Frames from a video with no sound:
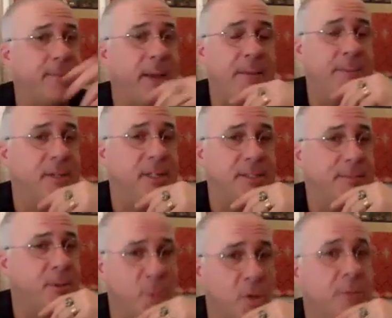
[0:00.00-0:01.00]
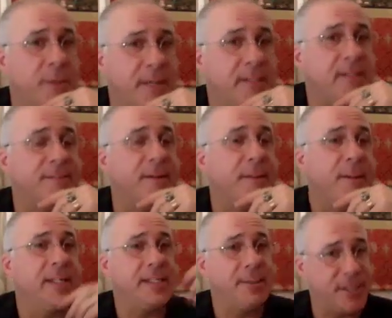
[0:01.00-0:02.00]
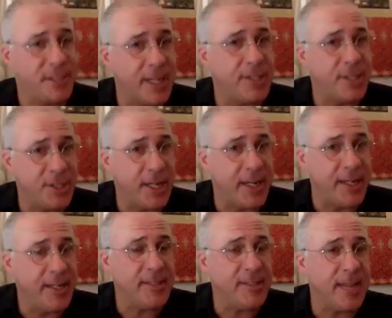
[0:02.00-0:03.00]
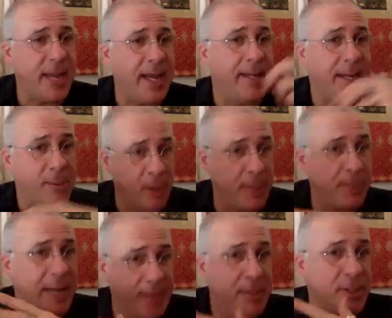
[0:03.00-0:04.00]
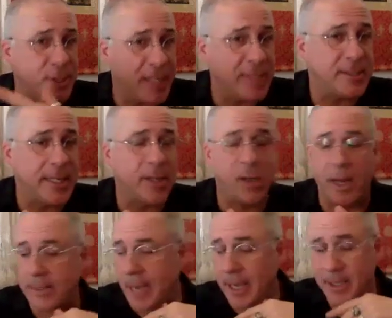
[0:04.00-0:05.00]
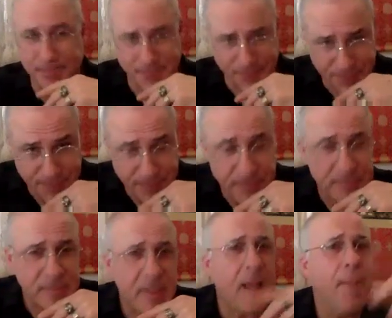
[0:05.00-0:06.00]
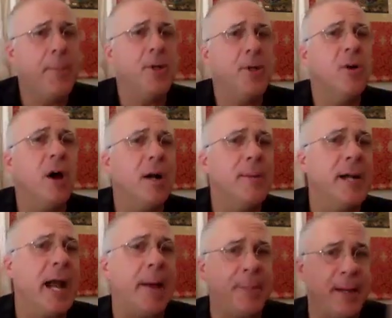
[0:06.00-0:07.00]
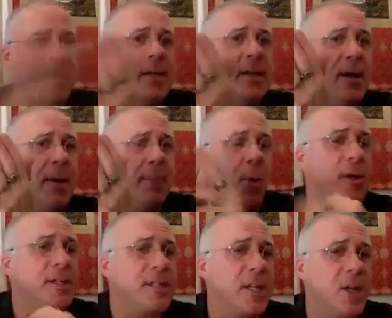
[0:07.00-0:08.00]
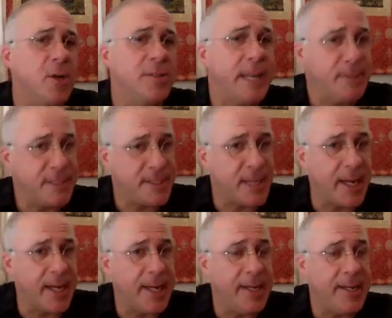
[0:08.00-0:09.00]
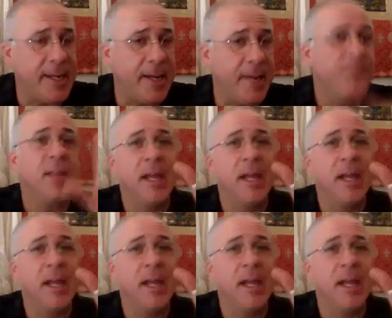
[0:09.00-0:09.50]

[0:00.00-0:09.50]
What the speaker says: Tibetan Buddhism in the world would have been different because he was such a genius and he would have been able to translate a lot of texts. Pearl Harbor happened, borders closed, he was stuck in India.